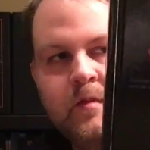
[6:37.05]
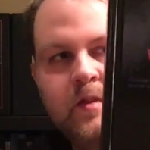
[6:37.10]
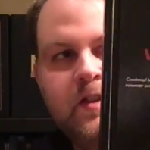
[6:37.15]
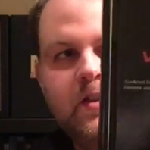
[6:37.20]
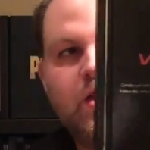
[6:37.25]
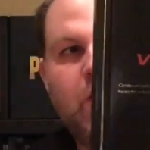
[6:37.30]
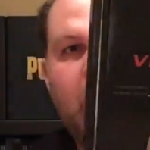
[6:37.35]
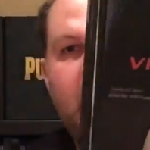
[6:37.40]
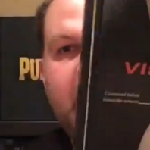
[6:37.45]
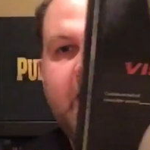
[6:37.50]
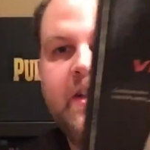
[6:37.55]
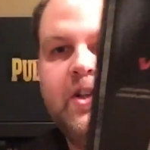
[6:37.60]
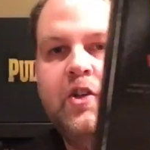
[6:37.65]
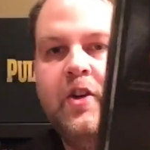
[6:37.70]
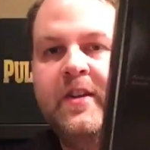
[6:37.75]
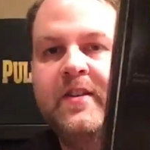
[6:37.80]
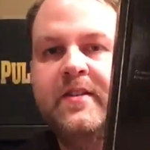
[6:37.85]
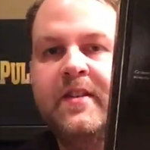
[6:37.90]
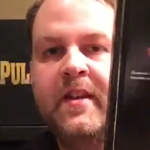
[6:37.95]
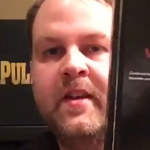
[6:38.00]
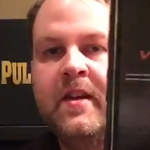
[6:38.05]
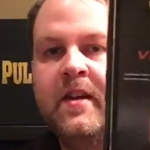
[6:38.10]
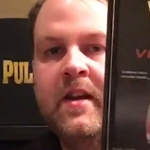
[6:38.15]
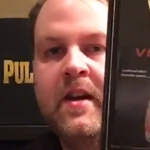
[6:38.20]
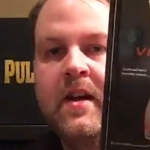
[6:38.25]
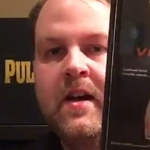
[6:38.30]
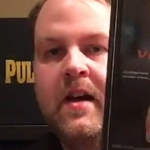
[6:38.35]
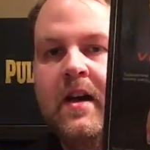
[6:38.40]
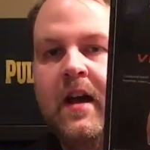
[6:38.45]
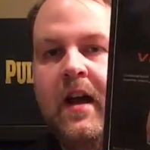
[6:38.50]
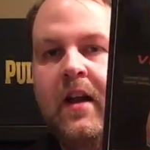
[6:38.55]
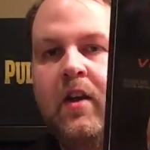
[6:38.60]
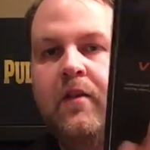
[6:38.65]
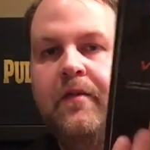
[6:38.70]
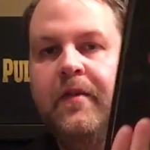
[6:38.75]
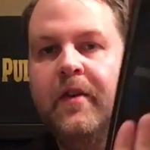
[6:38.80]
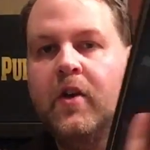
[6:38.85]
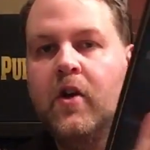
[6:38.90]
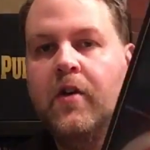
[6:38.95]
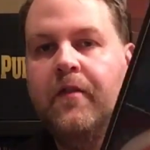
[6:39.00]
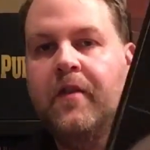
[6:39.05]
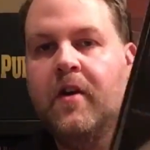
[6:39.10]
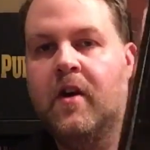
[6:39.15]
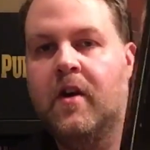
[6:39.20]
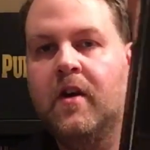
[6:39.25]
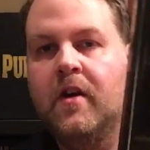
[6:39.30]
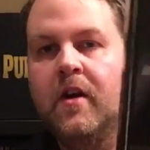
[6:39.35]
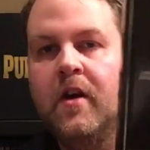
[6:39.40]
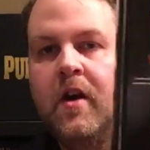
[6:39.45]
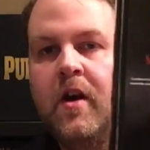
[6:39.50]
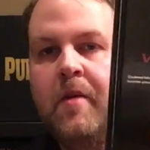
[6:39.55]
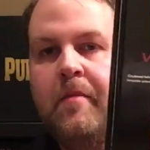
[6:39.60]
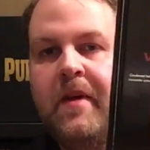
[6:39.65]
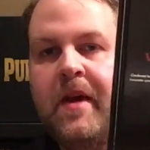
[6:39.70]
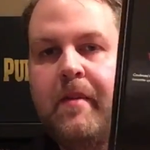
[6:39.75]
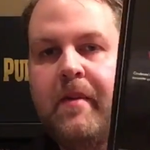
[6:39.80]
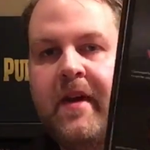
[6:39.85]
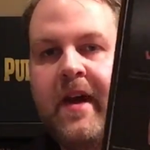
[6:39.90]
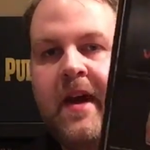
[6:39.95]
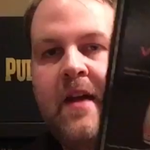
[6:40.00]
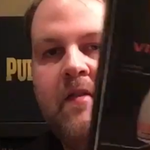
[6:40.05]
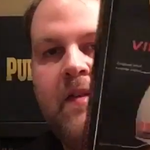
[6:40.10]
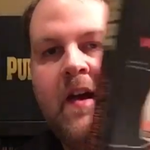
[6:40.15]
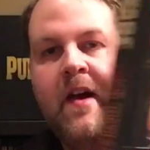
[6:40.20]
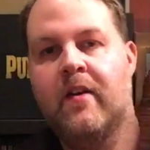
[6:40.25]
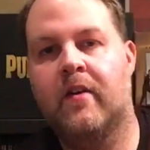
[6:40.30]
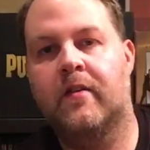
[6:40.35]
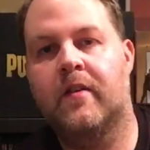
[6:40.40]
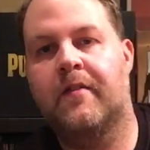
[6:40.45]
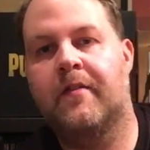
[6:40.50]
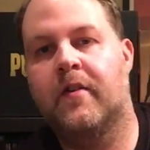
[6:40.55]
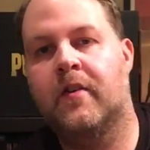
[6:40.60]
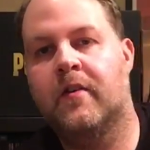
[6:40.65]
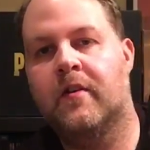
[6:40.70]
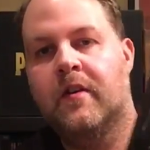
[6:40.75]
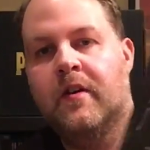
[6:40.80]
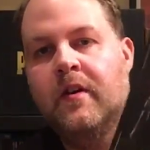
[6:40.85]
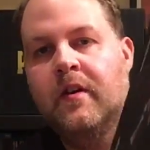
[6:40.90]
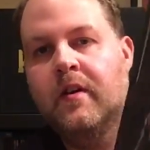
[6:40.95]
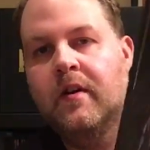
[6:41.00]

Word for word: It's quite interesting. I love the cover. Uh, BB-8 there on the front.